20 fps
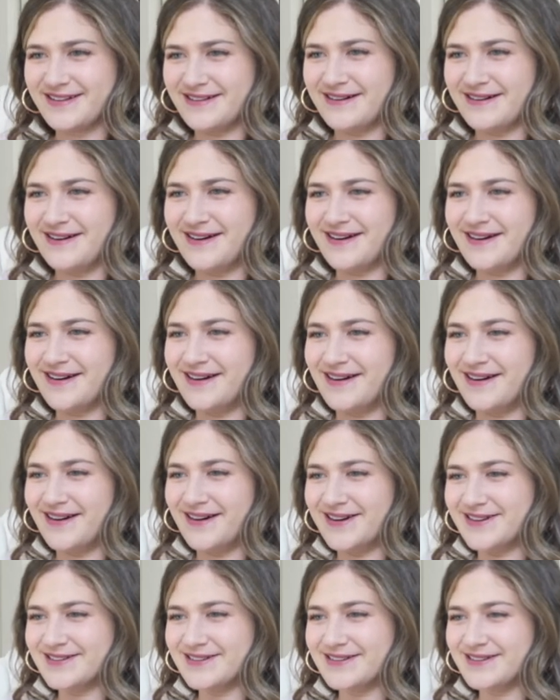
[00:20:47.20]

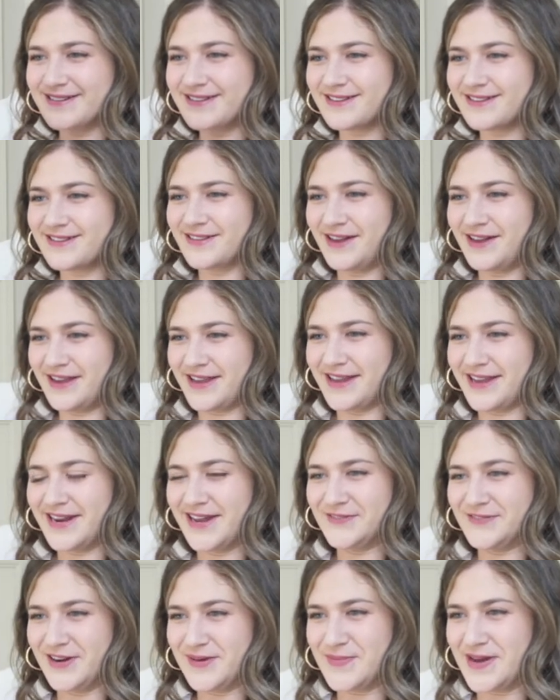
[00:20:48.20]
Aww, look at
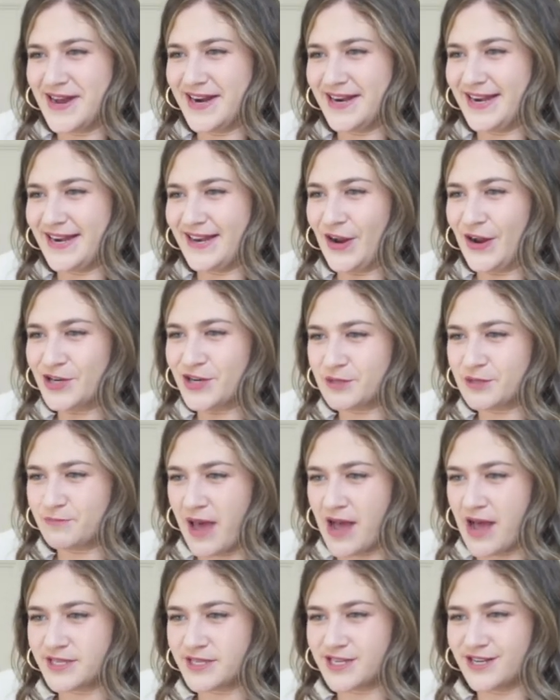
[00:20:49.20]
everybody. They're just
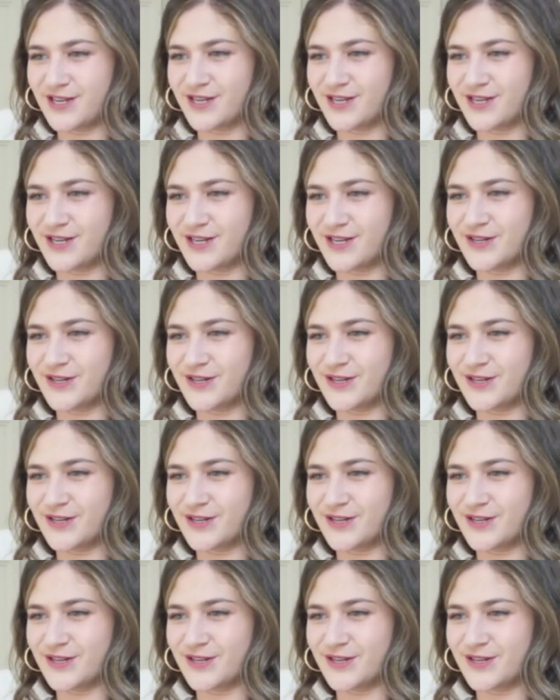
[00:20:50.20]
bouncing around. They're
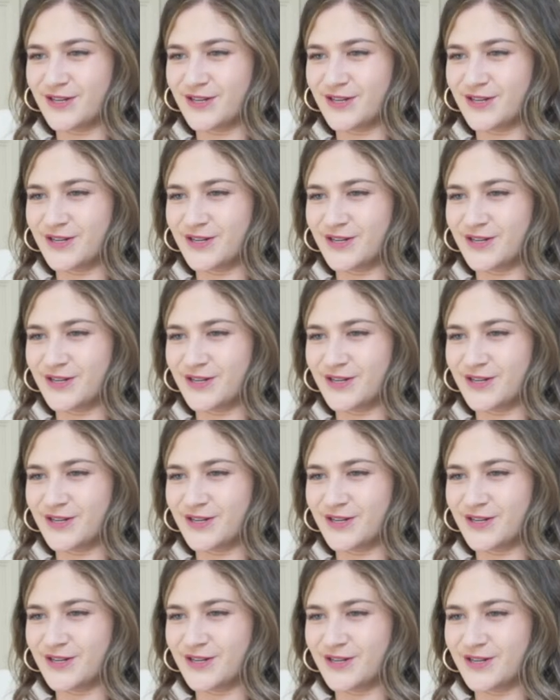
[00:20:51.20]
hanging out in the
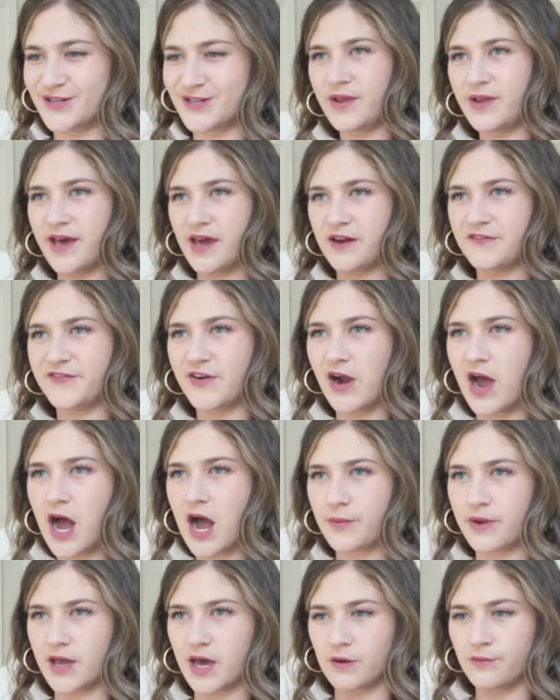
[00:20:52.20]
room. We got a
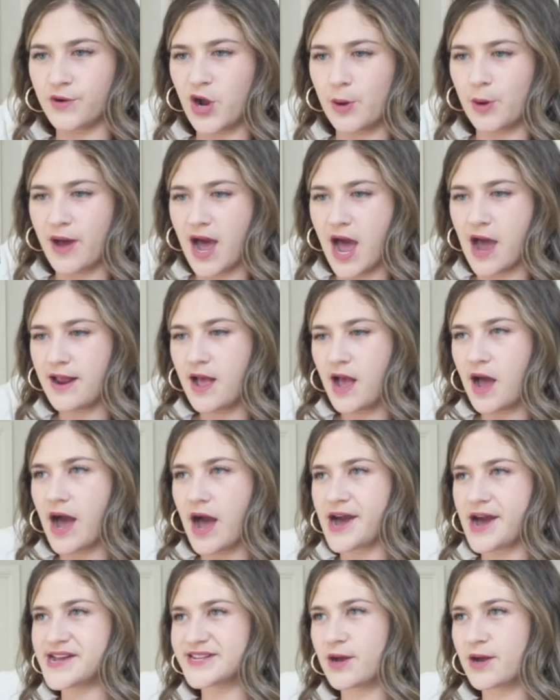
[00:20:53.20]
frog. We got a robot.
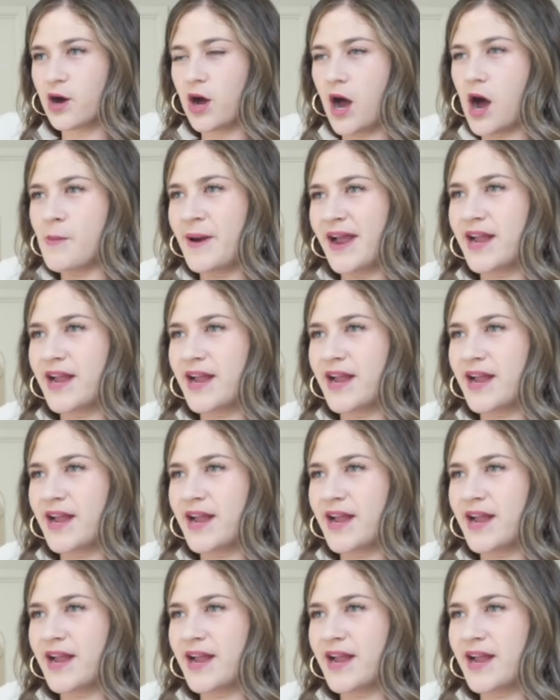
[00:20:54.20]
Oh